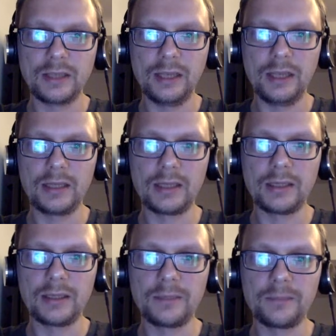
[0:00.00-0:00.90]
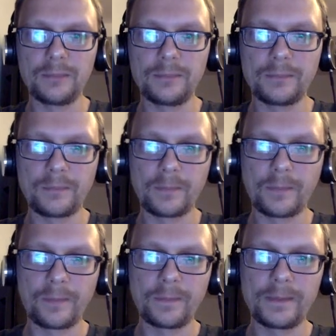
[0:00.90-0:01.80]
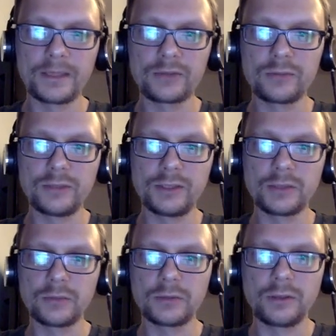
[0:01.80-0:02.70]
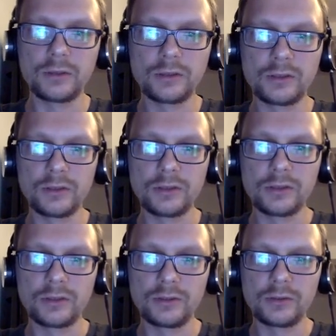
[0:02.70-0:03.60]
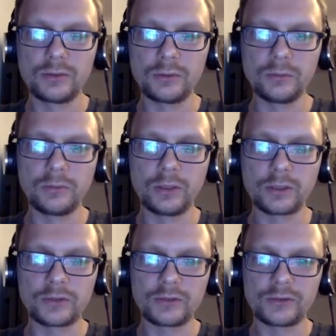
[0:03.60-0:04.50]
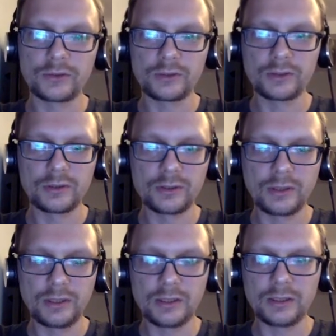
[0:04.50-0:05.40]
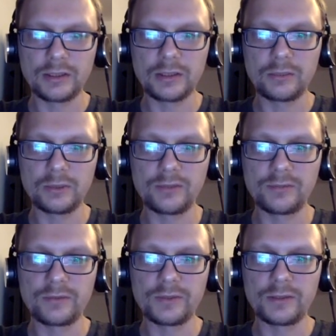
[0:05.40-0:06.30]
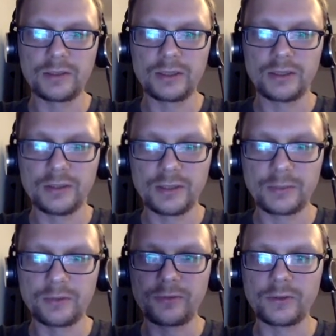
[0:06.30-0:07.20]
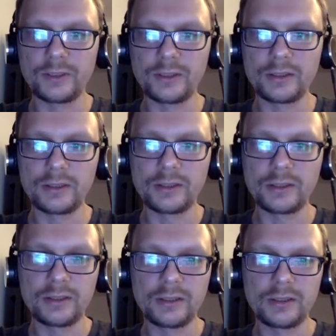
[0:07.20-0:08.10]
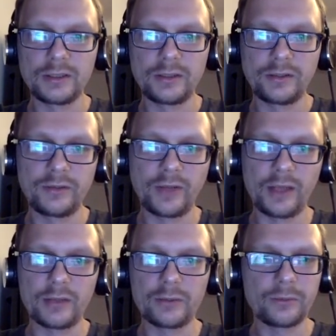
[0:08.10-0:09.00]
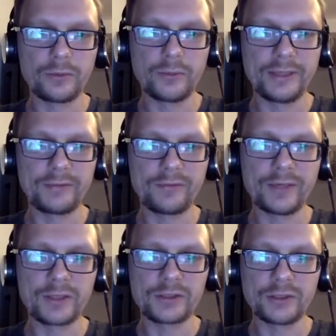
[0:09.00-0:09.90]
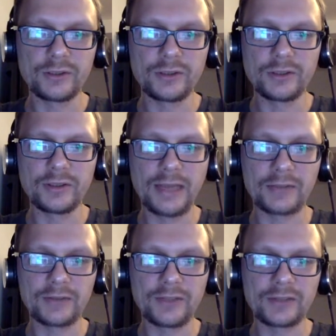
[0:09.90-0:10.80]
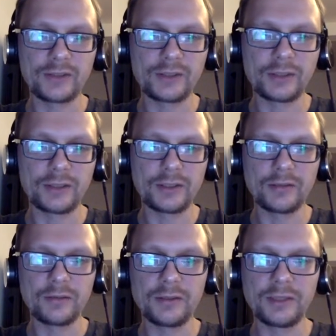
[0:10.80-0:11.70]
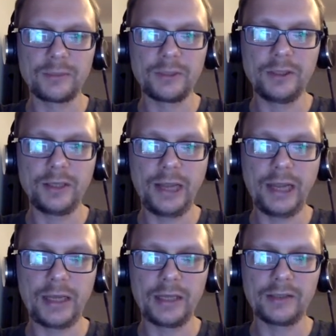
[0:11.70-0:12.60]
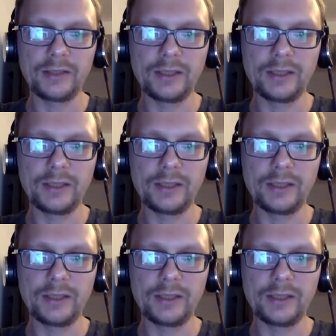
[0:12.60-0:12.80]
that should be equal to box with number 4. So we have a function that takes a number and